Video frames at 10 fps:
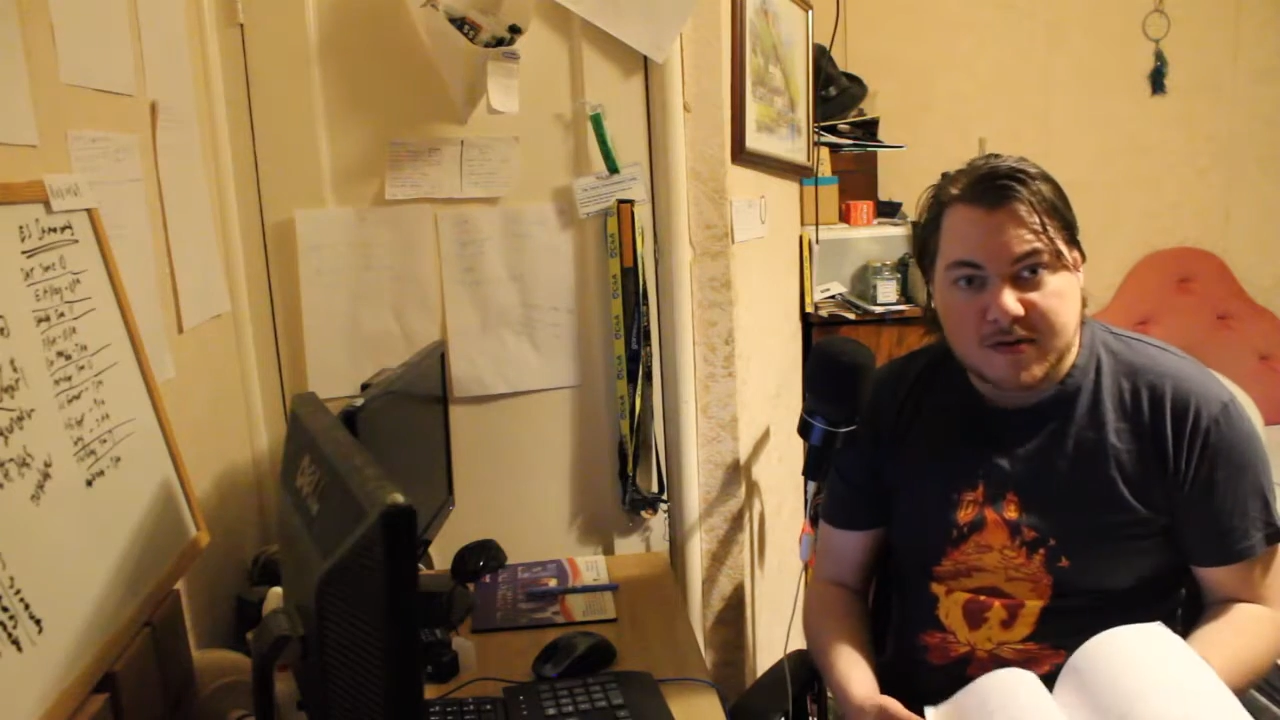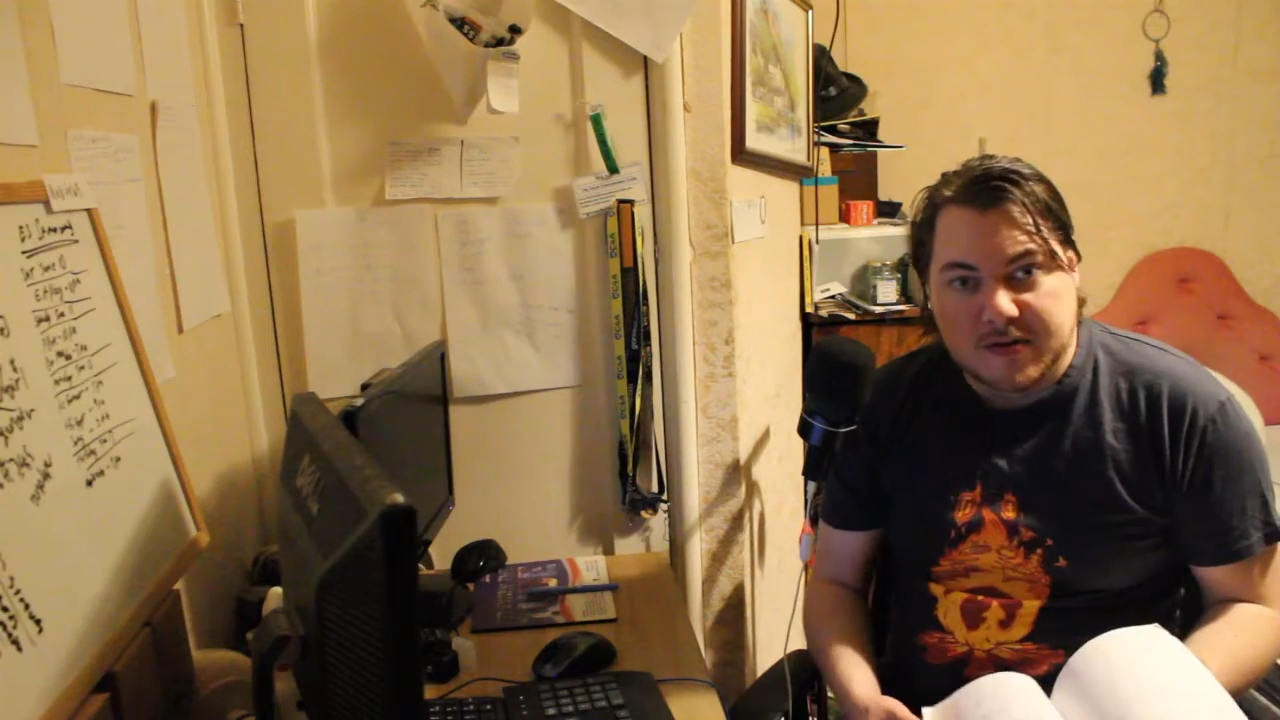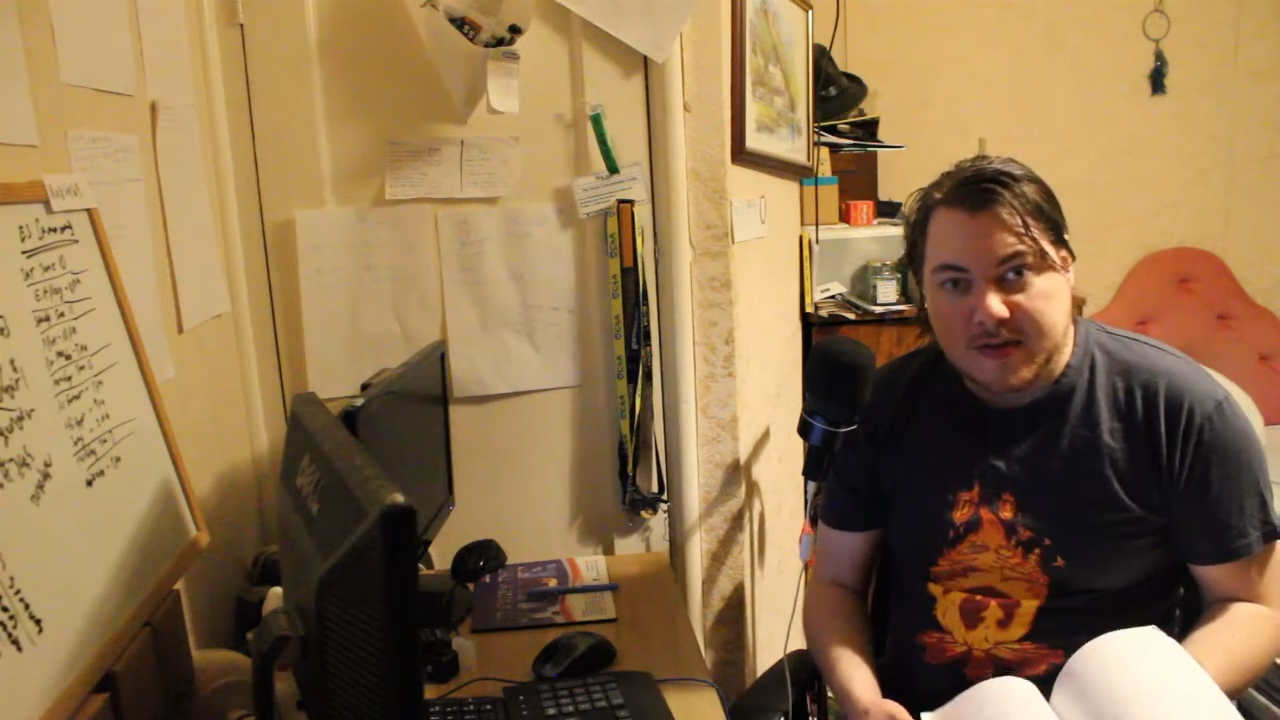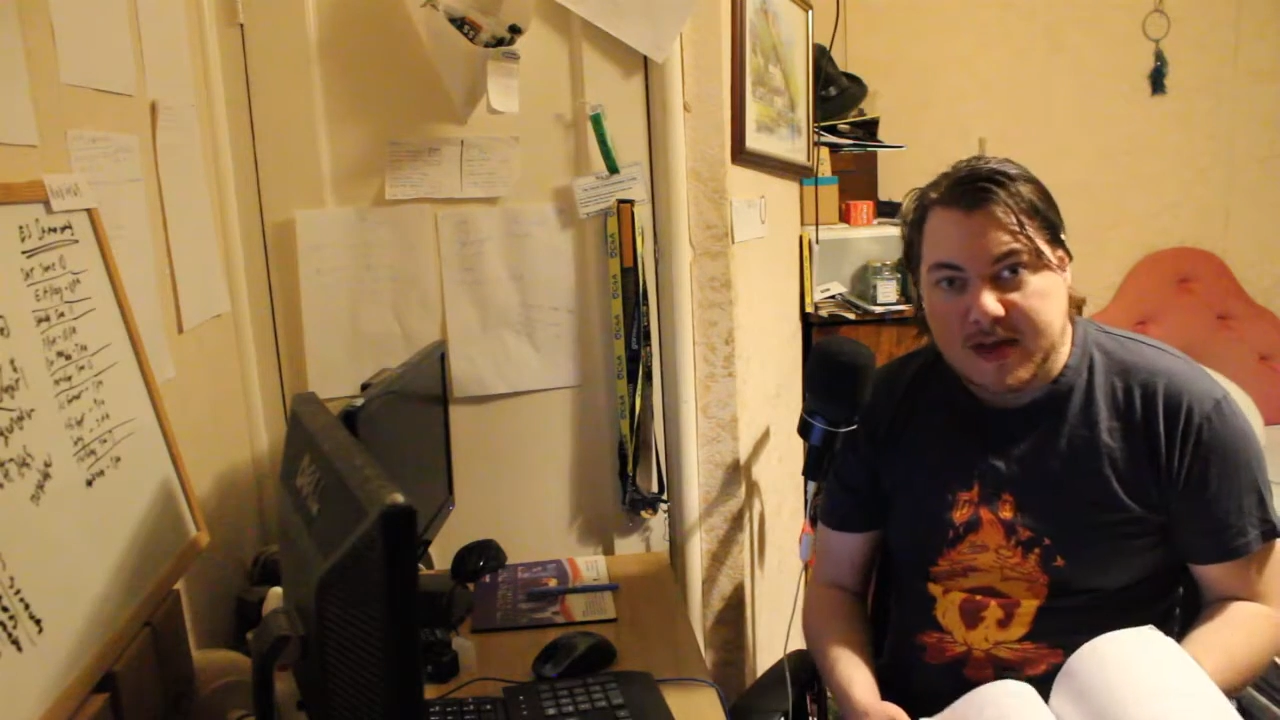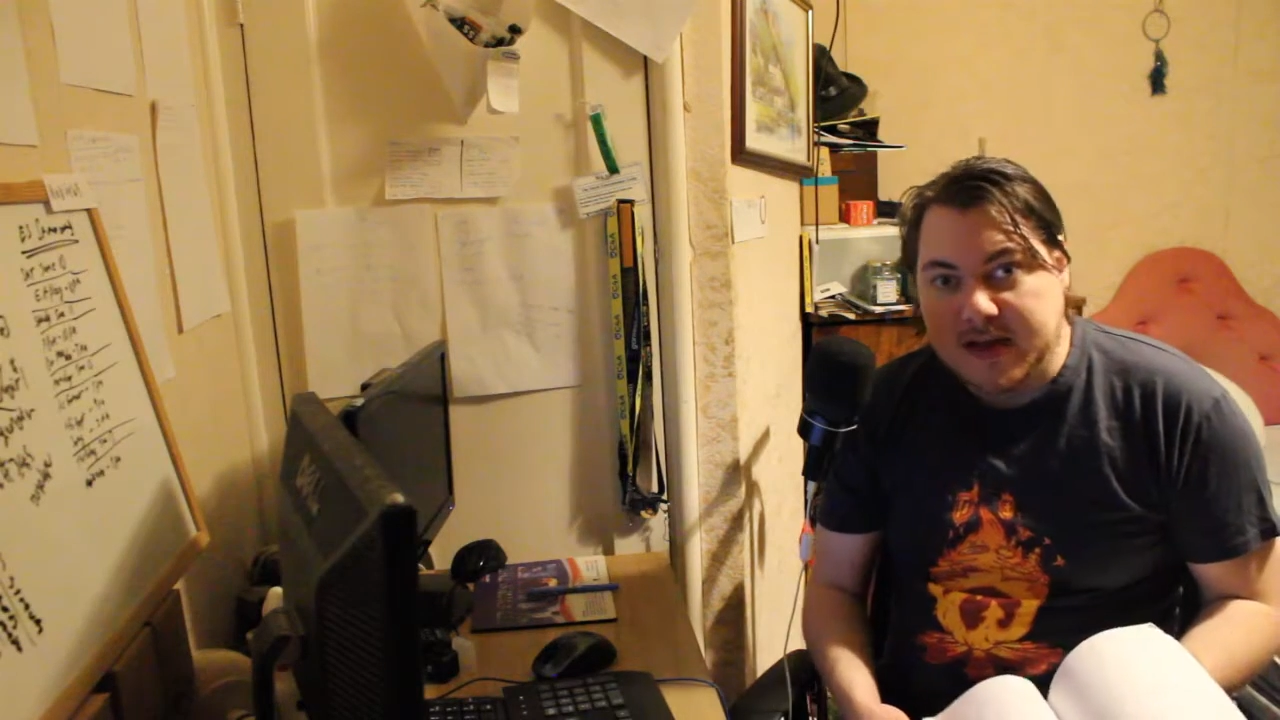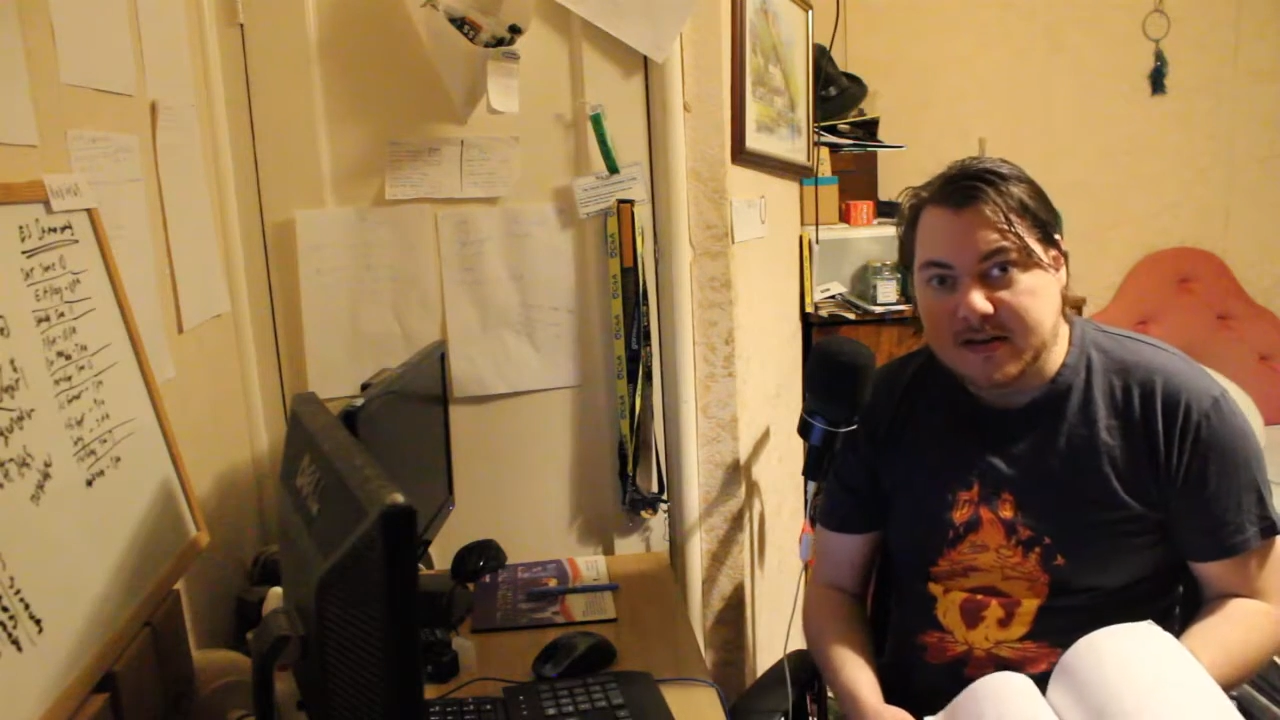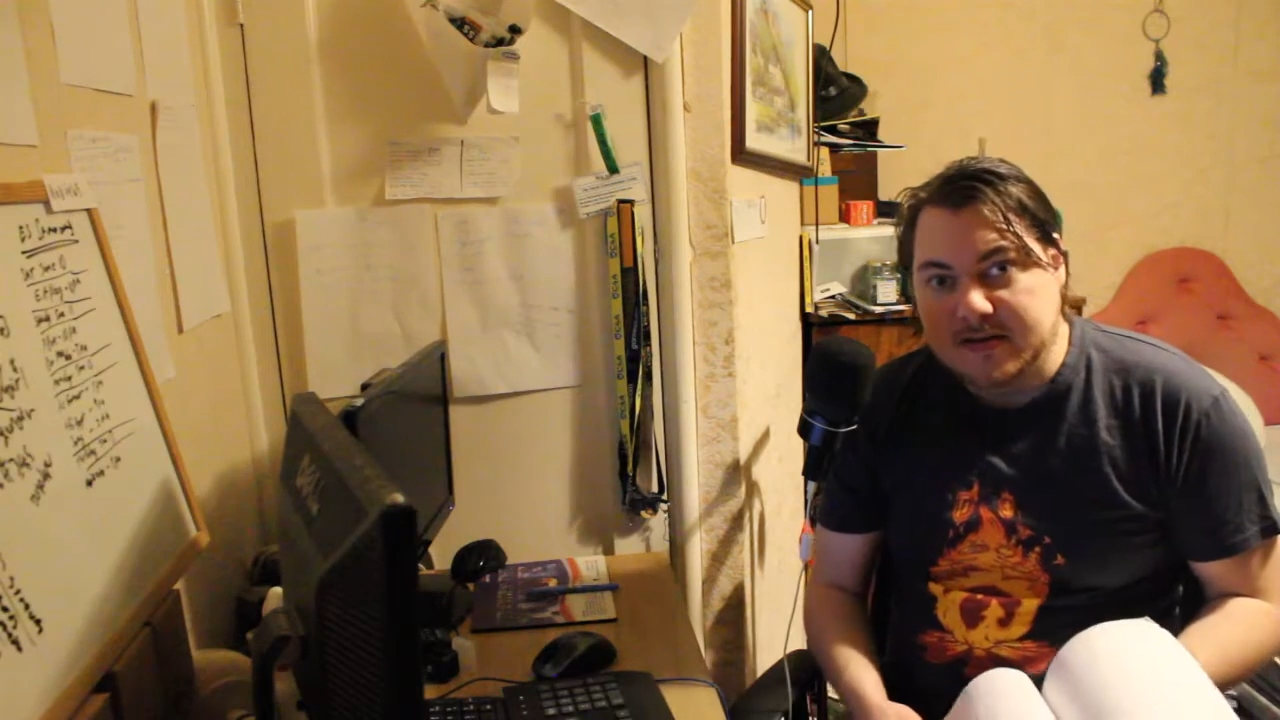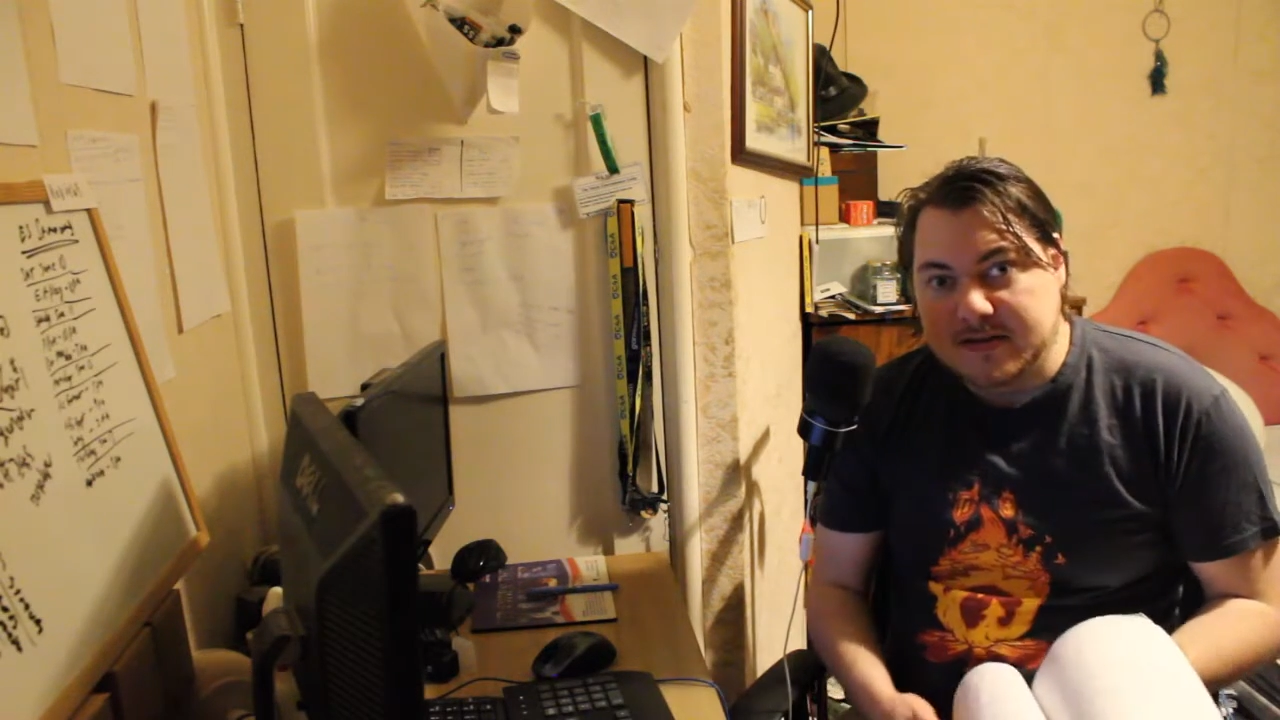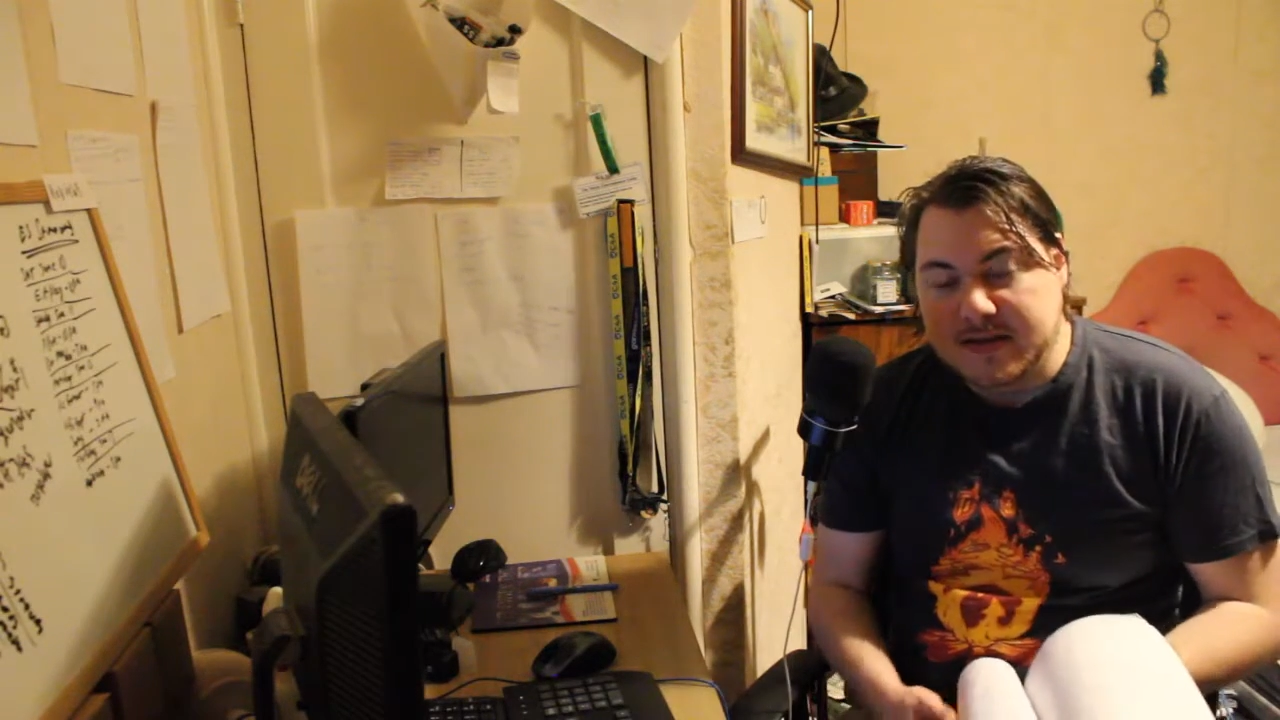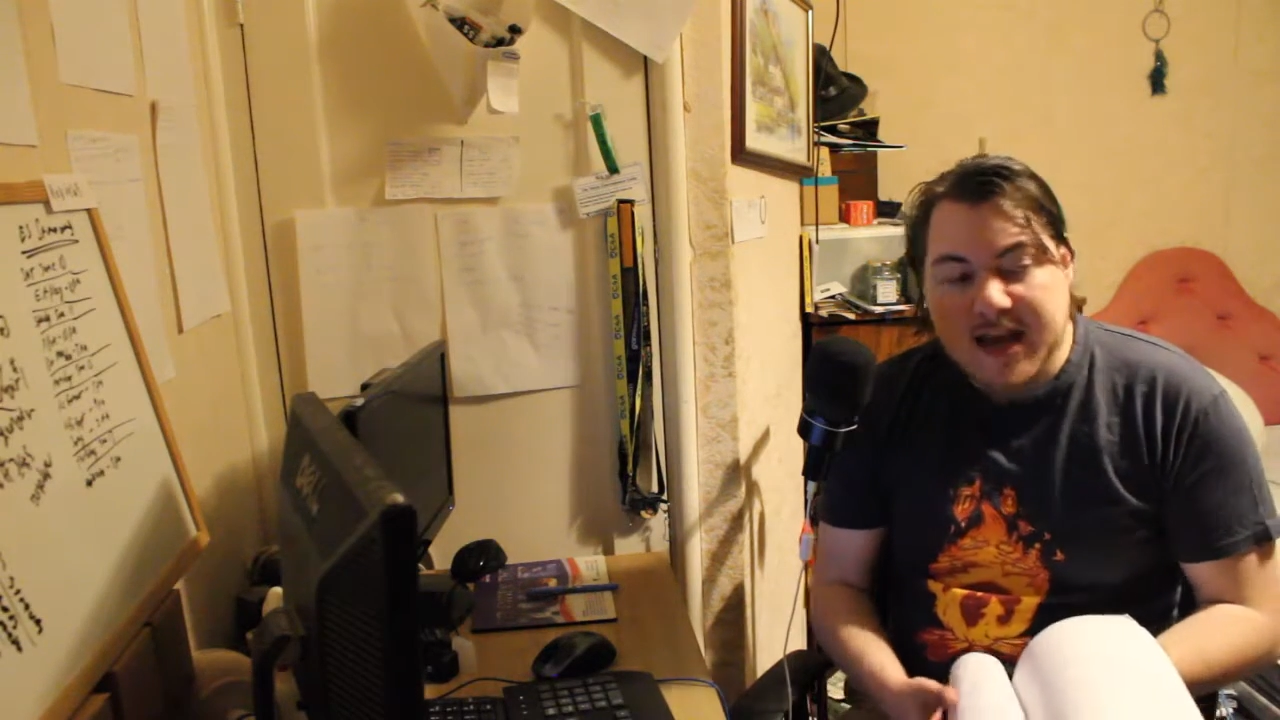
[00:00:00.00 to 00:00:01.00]

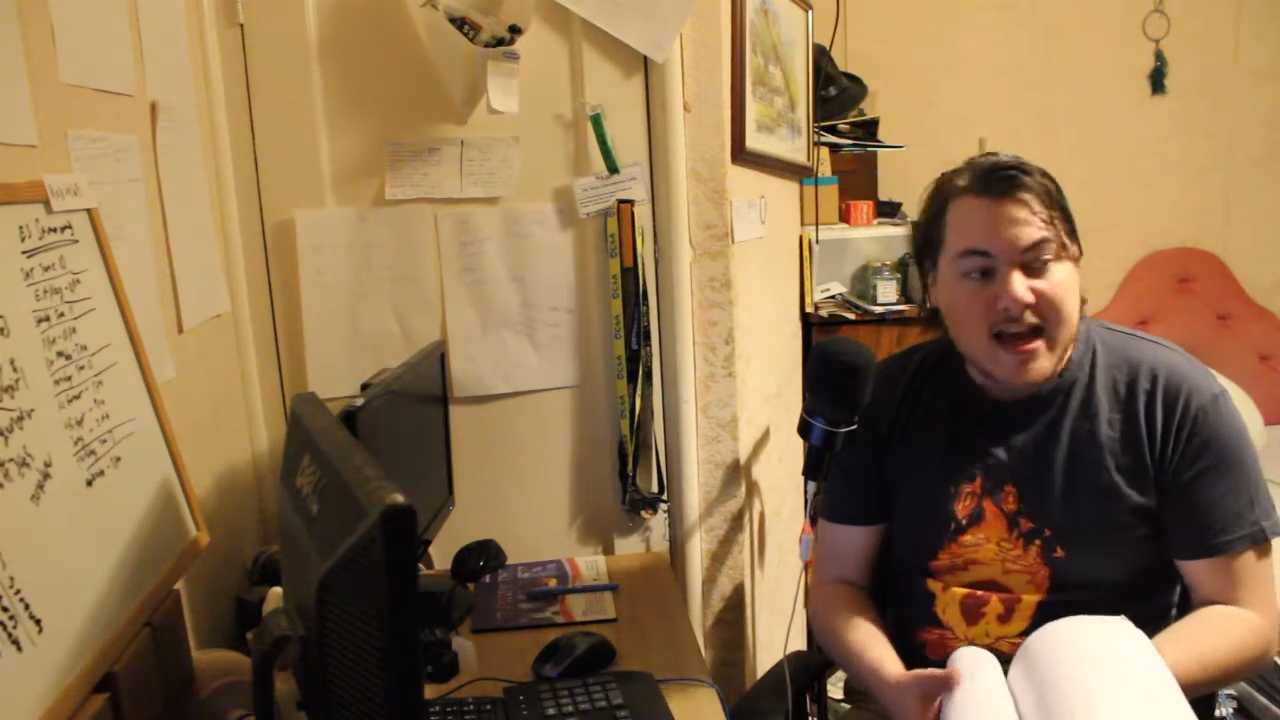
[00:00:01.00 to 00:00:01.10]
things.